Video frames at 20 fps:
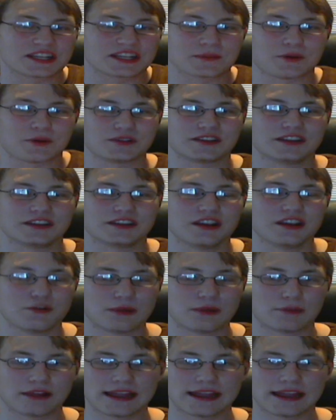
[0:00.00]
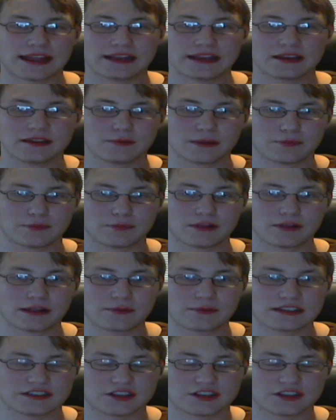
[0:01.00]
what are you supposed to do? We played
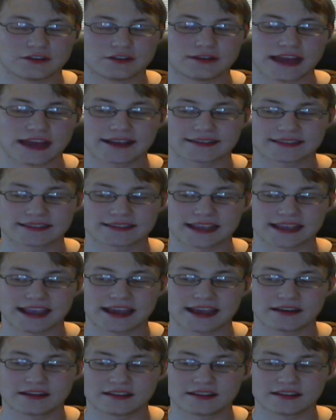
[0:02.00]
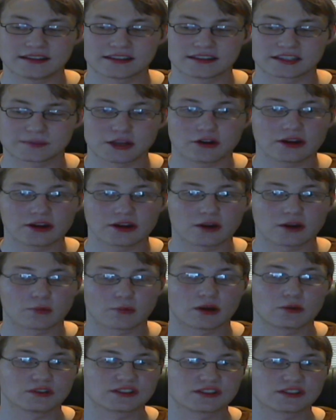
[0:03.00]
with these two decks, and the
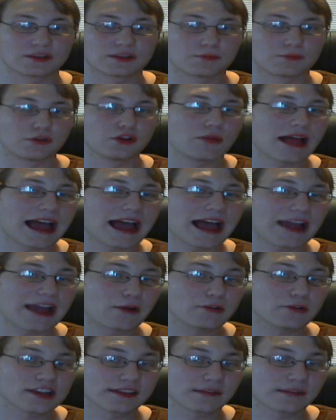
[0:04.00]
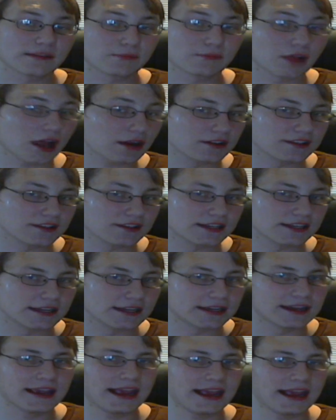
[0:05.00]
superior one was the blue-black, which had the
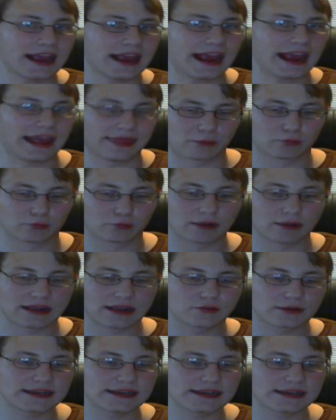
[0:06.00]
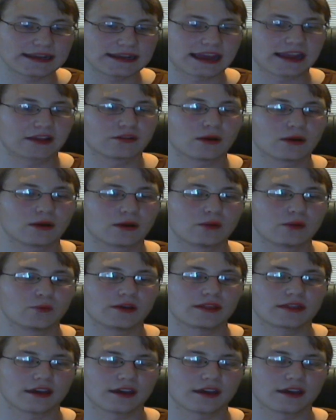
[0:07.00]
blockers in it. And that red-green deck,
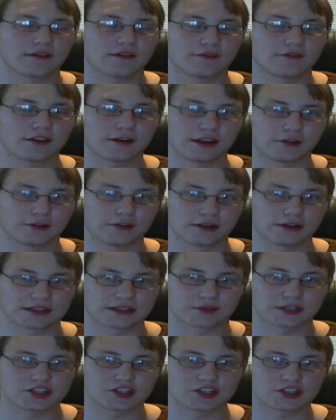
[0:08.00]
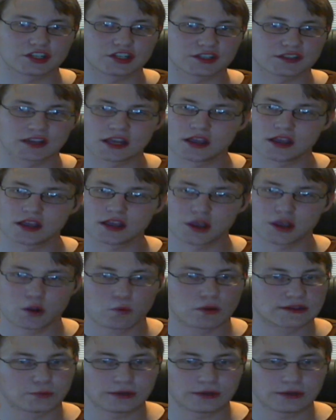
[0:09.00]
the one with very aggressive creatures,